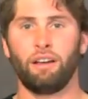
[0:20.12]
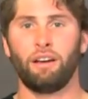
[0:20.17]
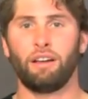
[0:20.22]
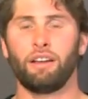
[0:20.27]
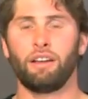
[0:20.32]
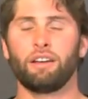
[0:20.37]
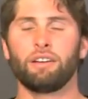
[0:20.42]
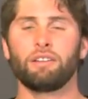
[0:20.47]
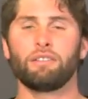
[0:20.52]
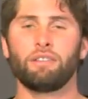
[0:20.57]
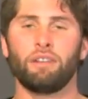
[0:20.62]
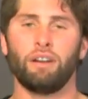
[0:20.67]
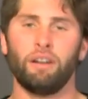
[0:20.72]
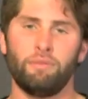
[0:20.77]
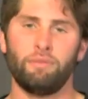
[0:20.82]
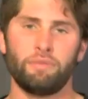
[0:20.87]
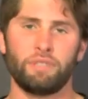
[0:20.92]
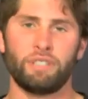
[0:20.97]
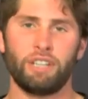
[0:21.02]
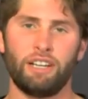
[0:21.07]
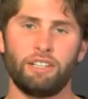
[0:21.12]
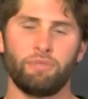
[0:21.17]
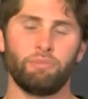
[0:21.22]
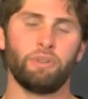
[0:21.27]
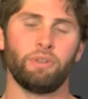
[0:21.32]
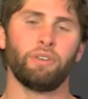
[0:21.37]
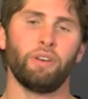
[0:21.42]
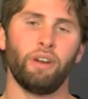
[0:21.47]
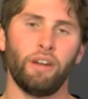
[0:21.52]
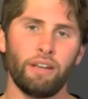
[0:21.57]
Hello, I'm
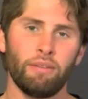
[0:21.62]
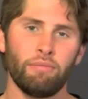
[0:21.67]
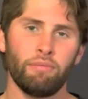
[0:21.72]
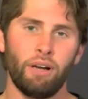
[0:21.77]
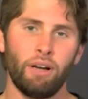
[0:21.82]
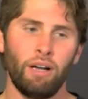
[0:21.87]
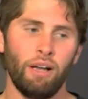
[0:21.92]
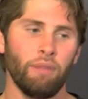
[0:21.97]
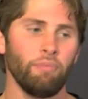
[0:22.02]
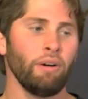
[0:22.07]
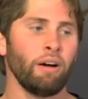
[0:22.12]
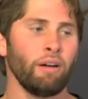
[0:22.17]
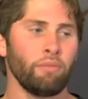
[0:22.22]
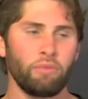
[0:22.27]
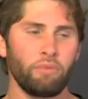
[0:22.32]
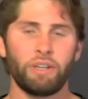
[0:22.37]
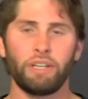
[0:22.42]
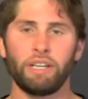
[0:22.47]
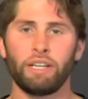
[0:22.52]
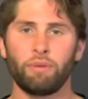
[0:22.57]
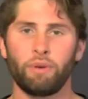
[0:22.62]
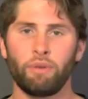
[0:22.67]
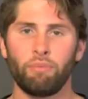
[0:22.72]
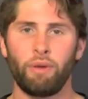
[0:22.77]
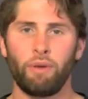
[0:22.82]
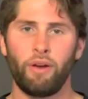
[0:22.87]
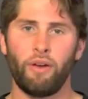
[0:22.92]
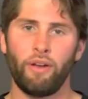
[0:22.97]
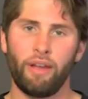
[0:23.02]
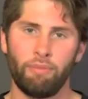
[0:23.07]
Jasper Graham. I'm reading with
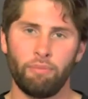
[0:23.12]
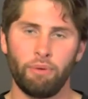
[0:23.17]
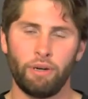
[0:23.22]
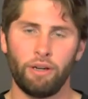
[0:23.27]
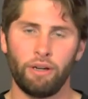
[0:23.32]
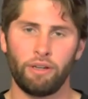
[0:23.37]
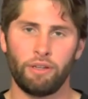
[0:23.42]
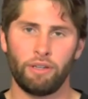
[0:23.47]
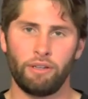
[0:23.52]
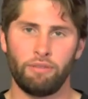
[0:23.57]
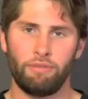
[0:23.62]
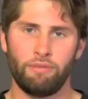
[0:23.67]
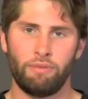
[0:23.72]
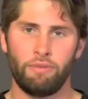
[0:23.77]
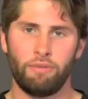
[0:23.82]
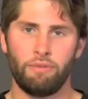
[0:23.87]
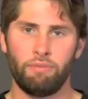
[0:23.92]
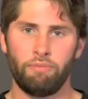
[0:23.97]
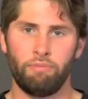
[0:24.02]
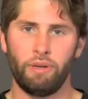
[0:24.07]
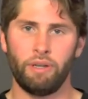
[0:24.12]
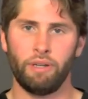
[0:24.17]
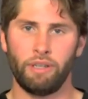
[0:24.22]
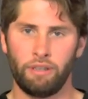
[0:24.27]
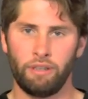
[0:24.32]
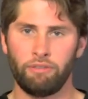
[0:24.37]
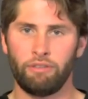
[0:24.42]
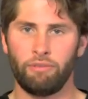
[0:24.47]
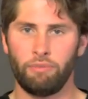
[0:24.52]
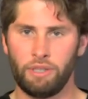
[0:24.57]
Marianne Parker for
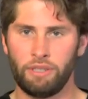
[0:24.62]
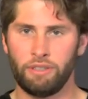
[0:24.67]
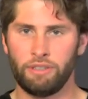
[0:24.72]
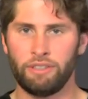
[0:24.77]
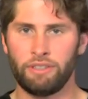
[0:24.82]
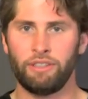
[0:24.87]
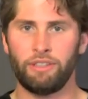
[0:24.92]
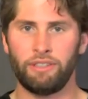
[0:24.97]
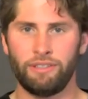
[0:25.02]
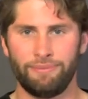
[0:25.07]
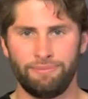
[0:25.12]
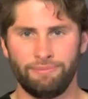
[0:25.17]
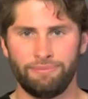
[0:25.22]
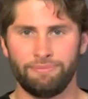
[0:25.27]
Burning from the Inside.